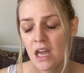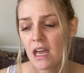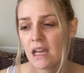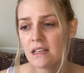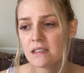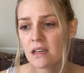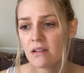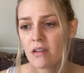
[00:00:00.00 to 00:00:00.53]

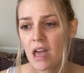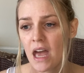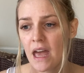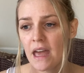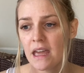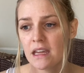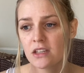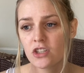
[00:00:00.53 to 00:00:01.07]
It's
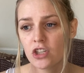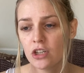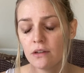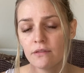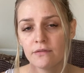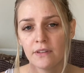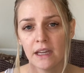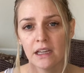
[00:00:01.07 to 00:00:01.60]
okay to
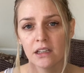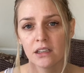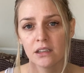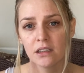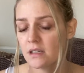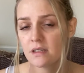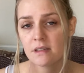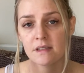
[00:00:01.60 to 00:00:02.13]

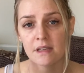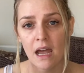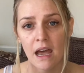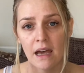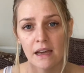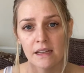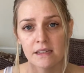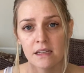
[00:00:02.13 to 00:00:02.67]
feel
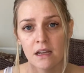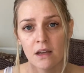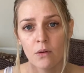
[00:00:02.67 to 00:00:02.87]
sad